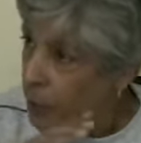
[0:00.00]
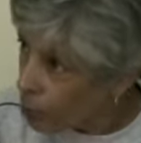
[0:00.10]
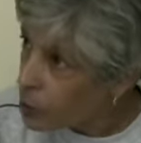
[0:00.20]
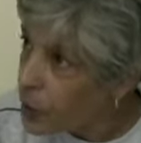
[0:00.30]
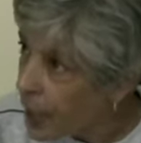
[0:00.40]
I'm
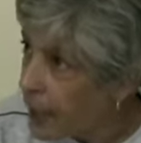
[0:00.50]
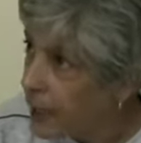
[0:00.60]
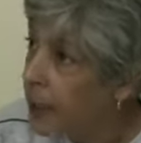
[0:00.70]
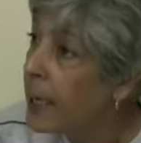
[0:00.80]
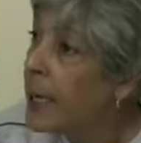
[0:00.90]
not
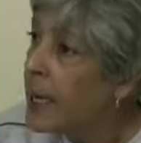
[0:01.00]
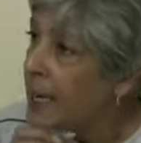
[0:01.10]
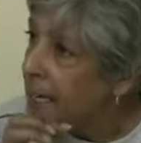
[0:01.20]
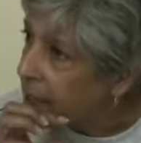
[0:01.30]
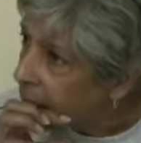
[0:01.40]
saying
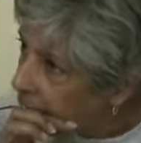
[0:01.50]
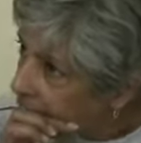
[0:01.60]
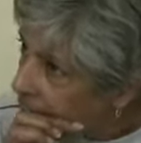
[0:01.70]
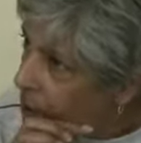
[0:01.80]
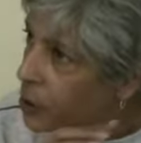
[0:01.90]
it
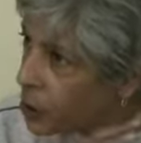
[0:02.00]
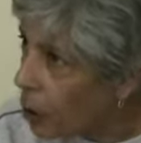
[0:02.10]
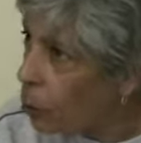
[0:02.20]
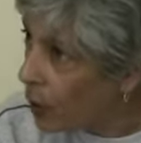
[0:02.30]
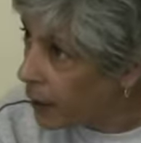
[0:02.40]
is
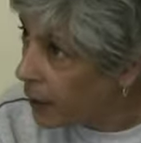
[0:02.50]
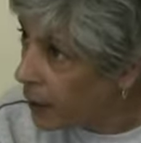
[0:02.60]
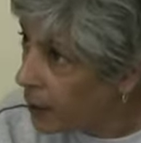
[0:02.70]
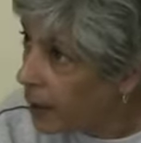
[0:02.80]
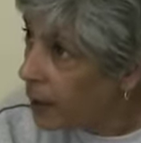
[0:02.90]

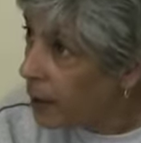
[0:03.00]
solely